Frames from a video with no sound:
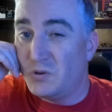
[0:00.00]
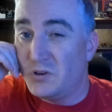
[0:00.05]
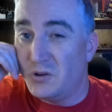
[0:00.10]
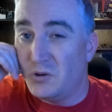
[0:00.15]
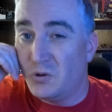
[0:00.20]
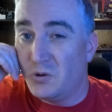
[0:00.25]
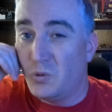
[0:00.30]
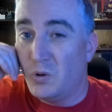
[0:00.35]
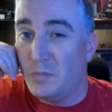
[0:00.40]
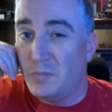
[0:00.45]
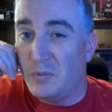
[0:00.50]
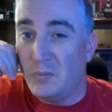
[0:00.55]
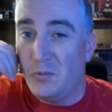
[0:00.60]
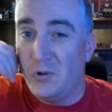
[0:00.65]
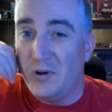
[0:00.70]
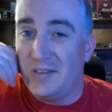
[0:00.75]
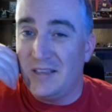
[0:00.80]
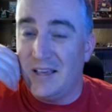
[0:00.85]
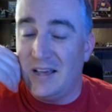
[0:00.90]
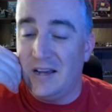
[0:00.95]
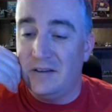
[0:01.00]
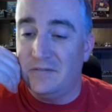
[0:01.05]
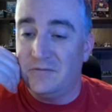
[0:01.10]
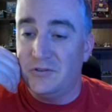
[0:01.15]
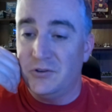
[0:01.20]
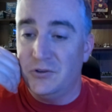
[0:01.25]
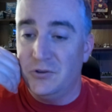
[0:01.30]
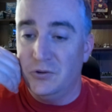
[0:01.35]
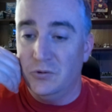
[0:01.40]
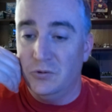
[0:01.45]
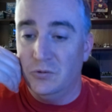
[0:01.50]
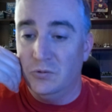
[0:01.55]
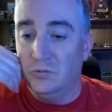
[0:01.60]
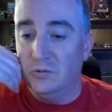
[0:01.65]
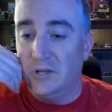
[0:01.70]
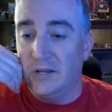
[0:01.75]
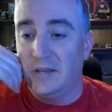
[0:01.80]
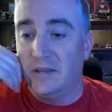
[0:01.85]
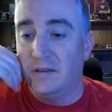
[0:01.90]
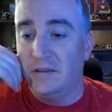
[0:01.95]
you equip him with after you
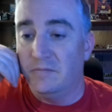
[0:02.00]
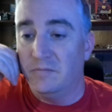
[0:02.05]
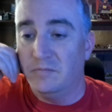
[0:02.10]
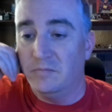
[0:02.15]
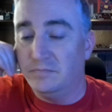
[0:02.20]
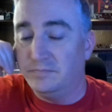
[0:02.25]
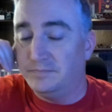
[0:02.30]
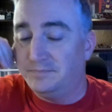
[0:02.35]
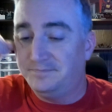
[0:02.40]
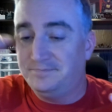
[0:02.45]
like give him